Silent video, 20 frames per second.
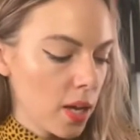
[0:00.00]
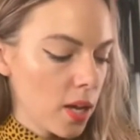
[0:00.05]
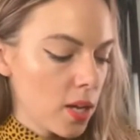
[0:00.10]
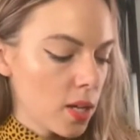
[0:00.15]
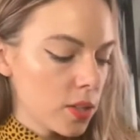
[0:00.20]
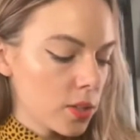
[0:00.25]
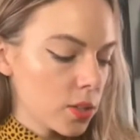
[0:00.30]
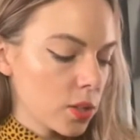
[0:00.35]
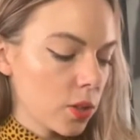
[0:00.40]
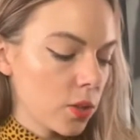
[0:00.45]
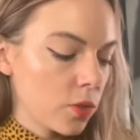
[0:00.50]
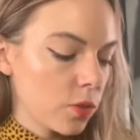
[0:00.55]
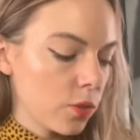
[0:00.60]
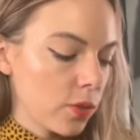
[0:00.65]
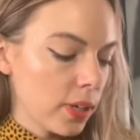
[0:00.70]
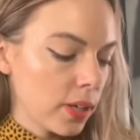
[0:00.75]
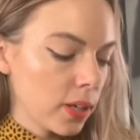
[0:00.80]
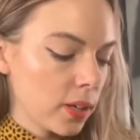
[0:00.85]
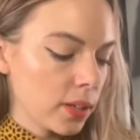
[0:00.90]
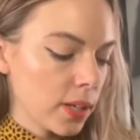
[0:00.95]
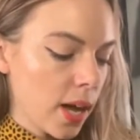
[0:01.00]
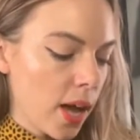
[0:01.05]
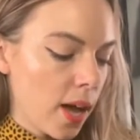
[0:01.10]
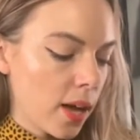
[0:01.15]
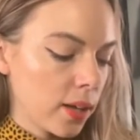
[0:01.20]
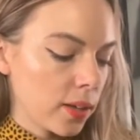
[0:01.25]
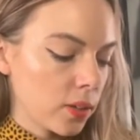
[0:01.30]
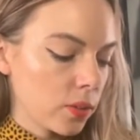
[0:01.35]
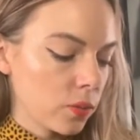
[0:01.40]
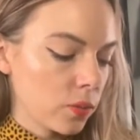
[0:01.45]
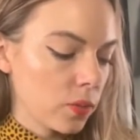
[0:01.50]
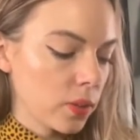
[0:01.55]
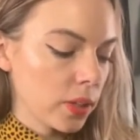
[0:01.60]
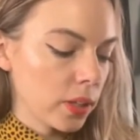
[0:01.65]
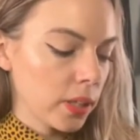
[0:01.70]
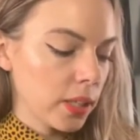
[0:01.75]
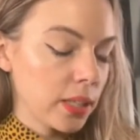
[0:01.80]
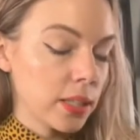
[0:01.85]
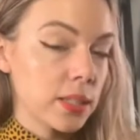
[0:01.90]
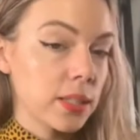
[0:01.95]
So if we are not
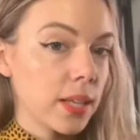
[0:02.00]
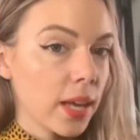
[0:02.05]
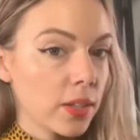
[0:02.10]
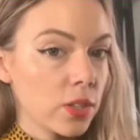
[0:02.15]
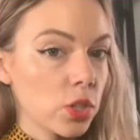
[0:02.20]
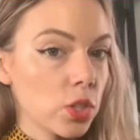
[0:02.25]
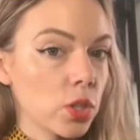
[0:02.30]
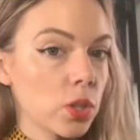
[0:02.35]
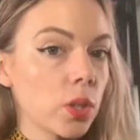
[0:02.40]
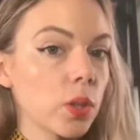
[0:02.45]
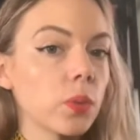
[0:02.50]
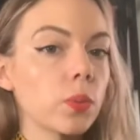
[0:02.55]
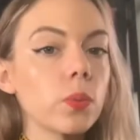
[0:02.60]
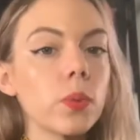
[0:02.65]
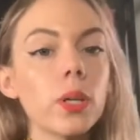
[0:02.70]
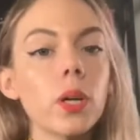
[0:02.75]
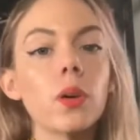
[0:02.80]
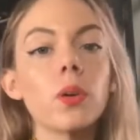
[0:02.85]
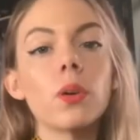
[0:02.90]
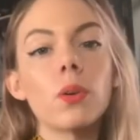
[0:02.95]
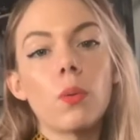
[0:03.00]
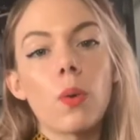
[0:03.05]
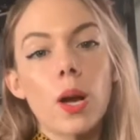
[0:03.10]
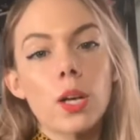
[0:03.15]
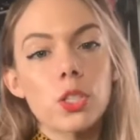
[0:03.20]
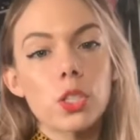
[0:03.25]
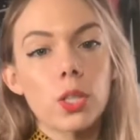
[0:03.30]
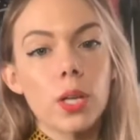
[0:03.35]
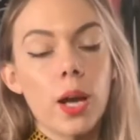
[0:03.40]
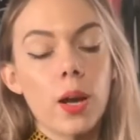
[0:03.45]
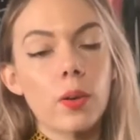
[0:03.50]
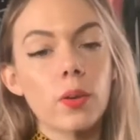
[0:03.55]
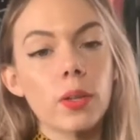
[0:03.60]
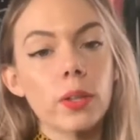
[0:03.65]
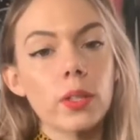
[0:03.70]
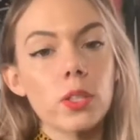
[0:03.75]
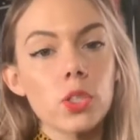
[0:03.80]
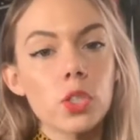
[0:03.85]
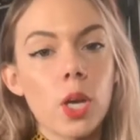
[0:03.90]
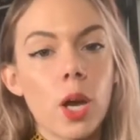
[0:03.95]
really intentional, we go to wash it out in the
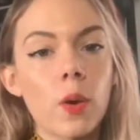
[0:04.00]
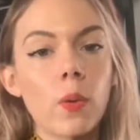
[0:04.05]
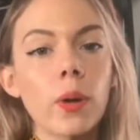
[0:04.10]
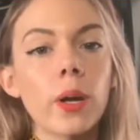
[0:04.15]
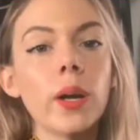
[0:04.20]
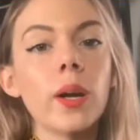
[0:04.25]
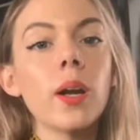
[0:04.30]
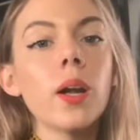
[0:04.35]
shower,